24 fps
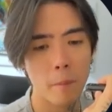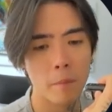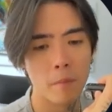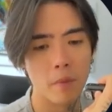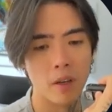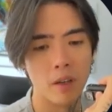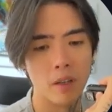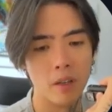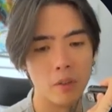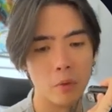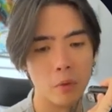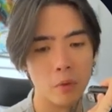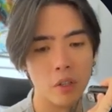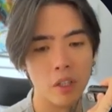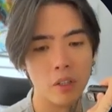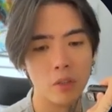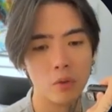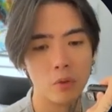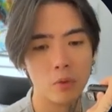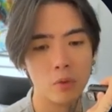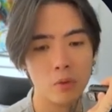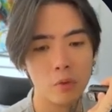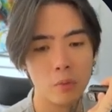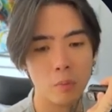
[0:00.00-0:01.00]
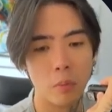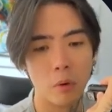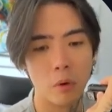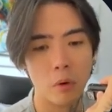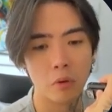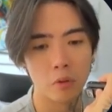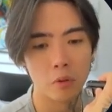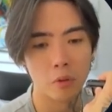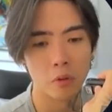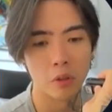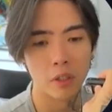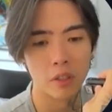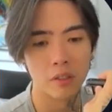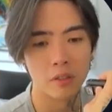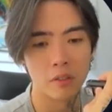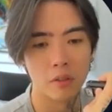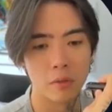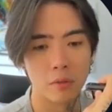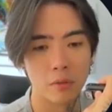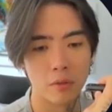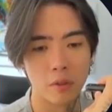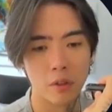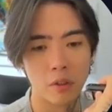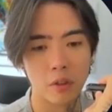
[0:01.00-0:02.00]
you can choose portrait. So
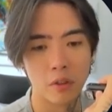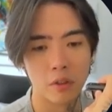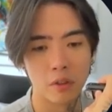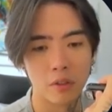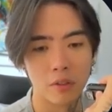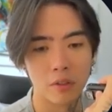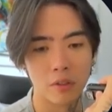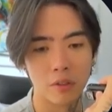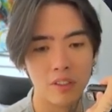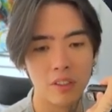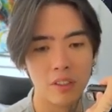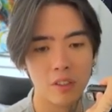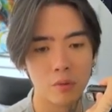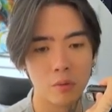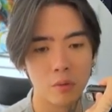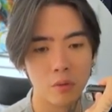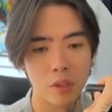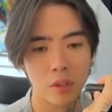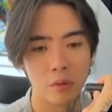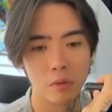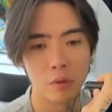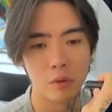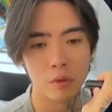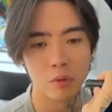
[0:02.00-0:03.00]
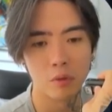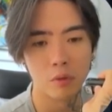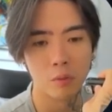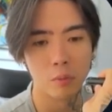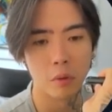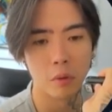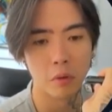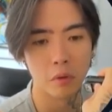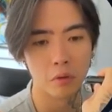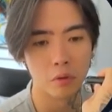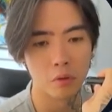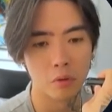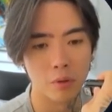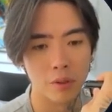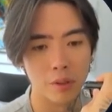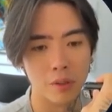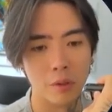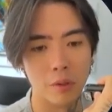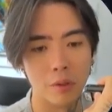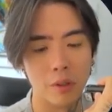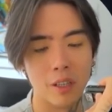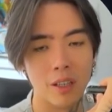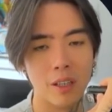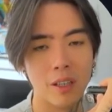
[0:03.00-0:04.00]
for this one, I will choose portrait.
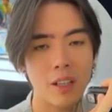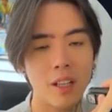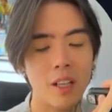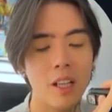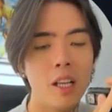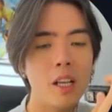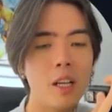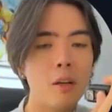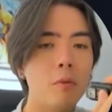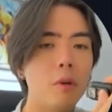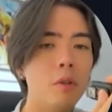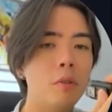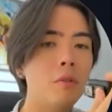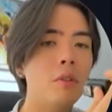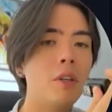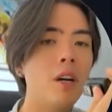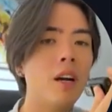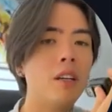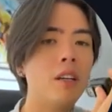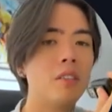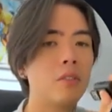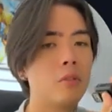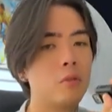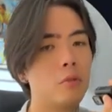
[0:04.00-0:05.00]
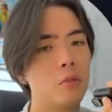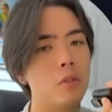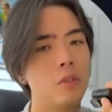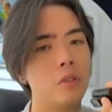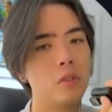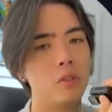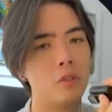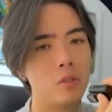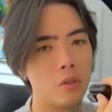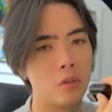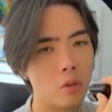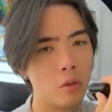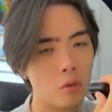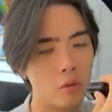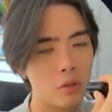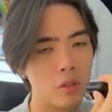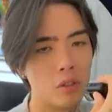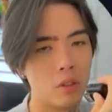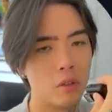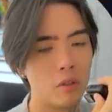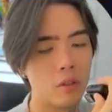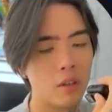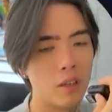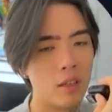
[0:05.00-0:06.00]
Okay. When you guys are doing the stories
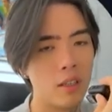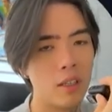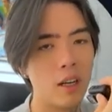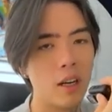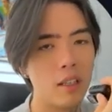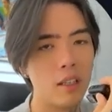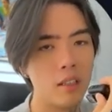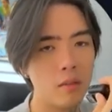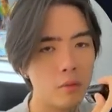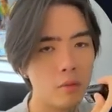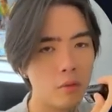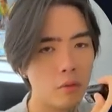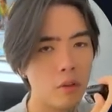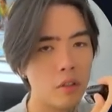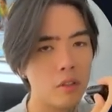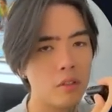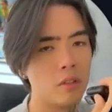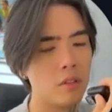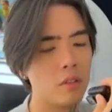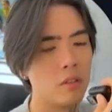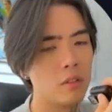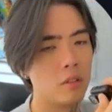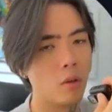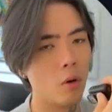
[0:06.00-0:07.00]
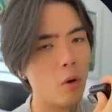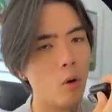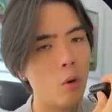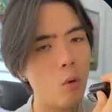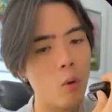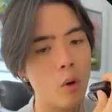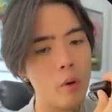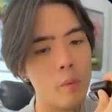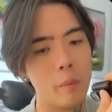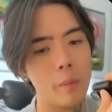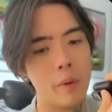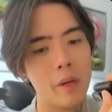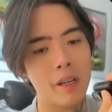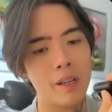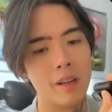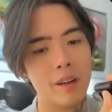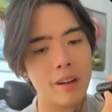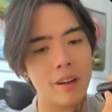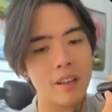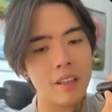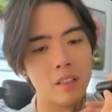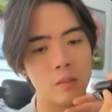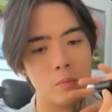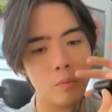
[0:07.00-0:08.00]
of your AI influencers, always make
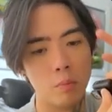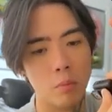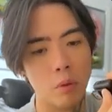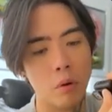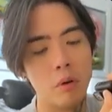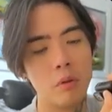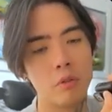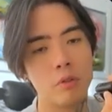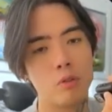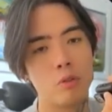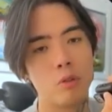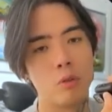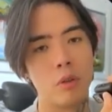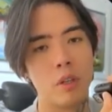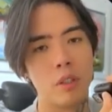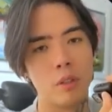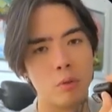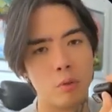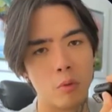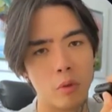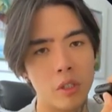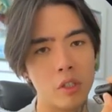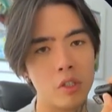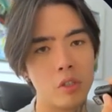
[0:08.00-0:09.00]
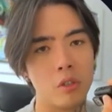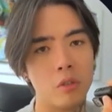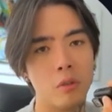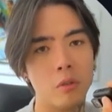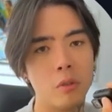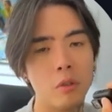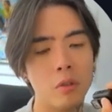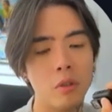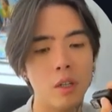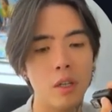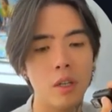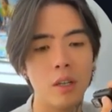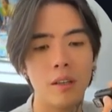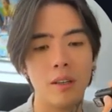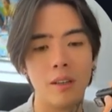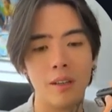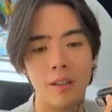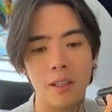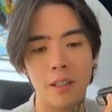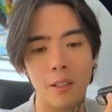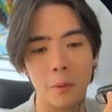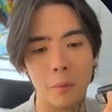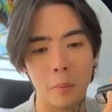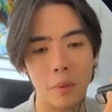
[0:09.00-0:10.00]
like portrait ratio
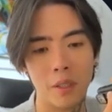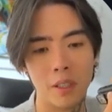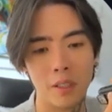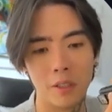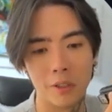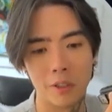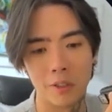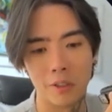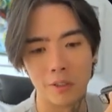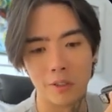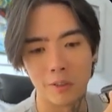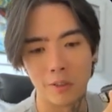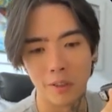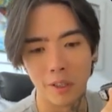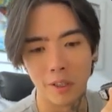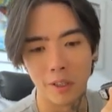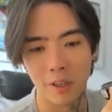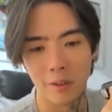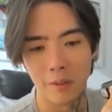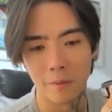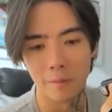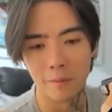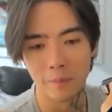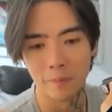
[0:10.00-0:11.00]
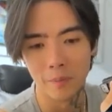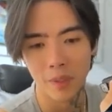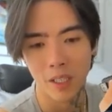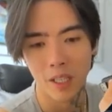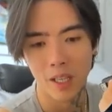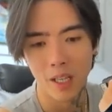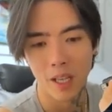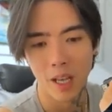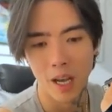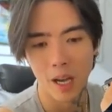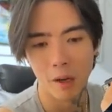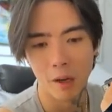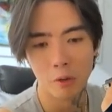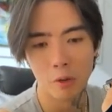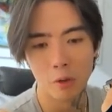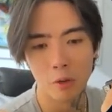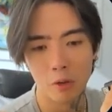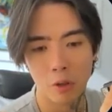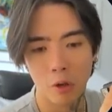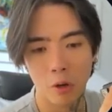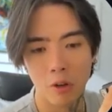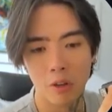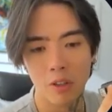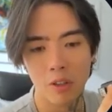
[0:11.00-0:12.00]
pictures. Okay. I will choose
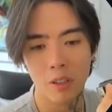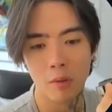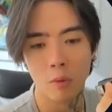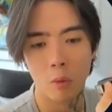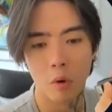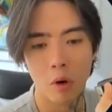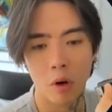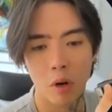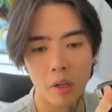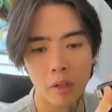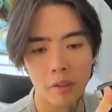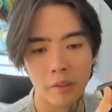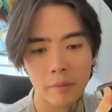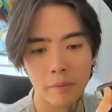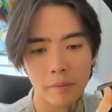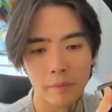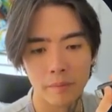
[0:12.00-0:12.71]
only one.